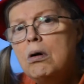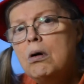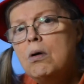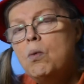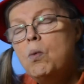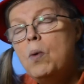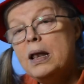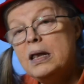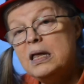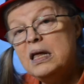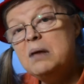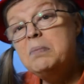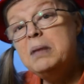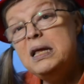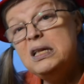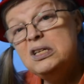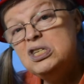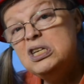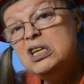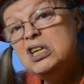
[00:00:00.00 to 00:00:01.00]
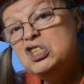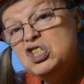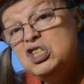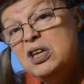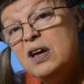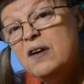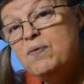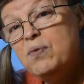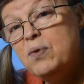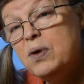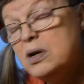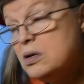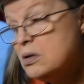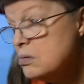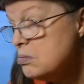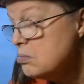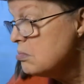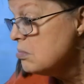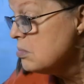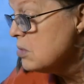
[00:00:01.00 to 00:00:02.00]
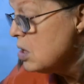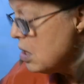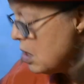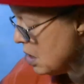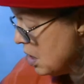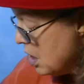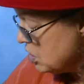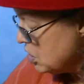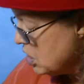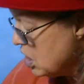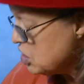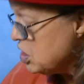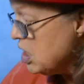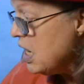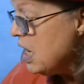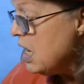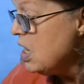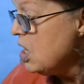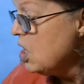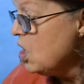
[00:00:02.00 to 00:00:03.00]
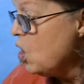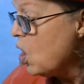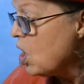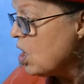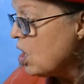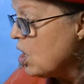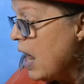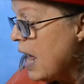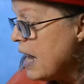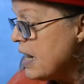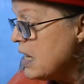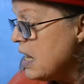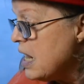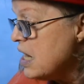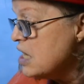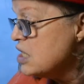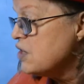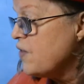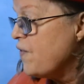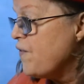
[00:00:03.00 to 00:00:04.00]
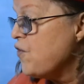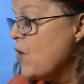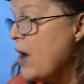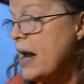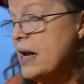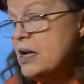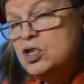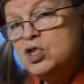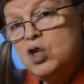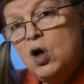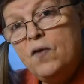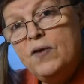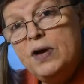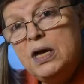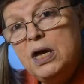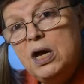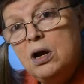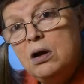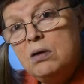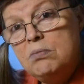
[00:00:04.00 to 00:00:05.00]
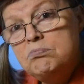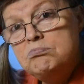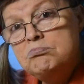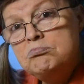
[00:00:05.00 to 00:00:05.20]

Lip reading: Well, it means he's different. Does he look like his friends over here?